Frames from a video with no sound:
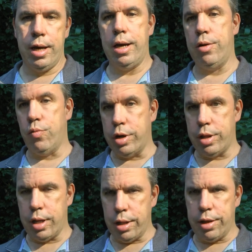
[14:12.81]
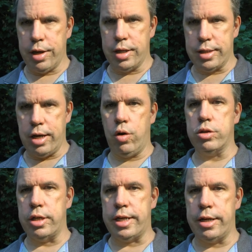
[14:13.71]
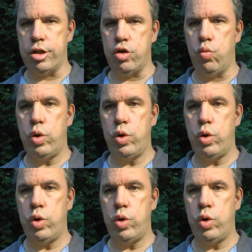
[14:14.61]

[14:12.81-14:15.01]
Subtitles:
and one of the other things they also intend to do,